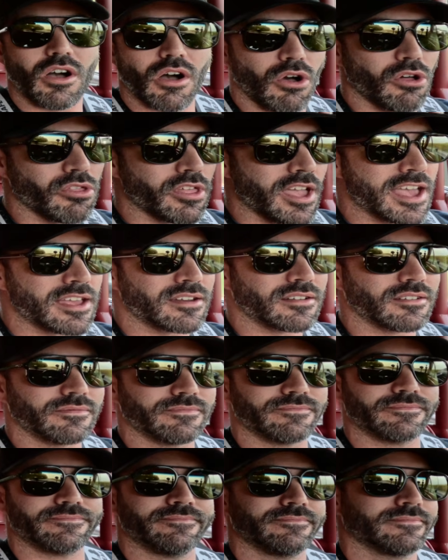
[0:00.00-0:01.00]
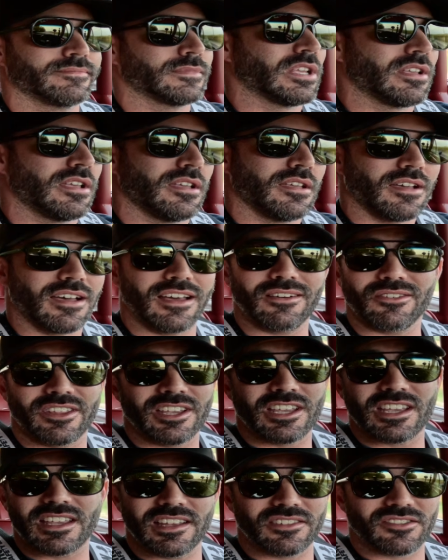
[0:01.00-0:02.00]
all that, I don't
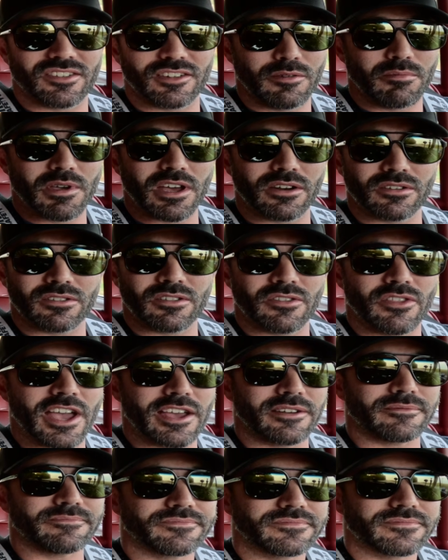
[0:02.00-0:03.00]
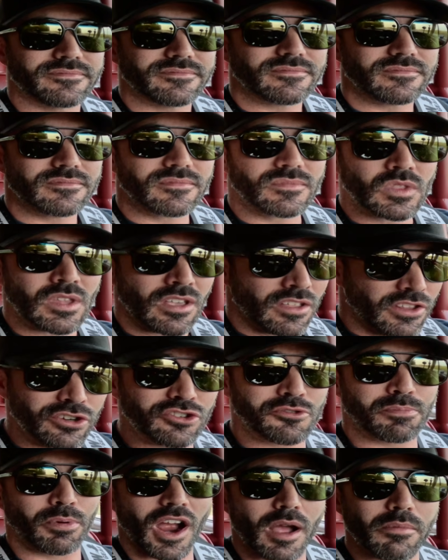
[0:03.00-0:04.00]
think it gets any better than that.
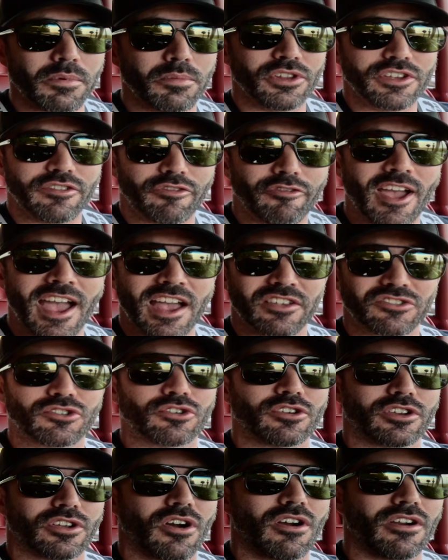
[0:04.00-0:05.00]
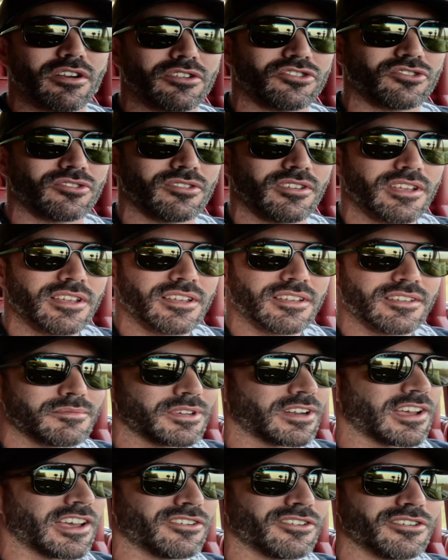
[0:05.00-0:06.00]
There's probably faster cars,
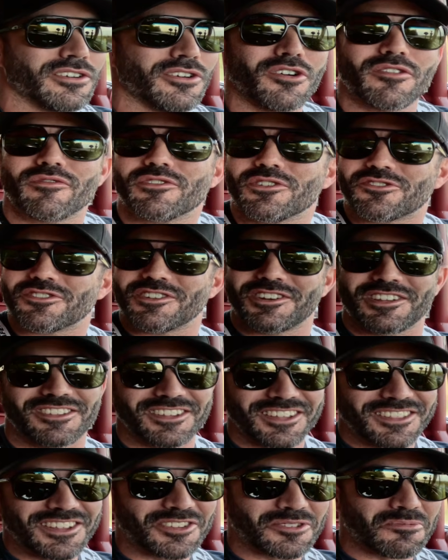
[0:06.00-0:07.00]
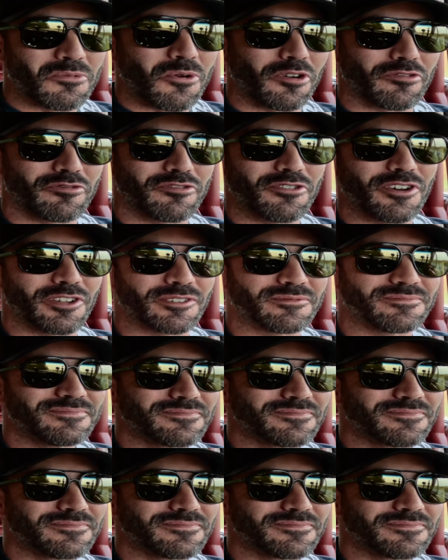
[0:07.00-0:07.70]
but I don't know if there's anything that's more fun.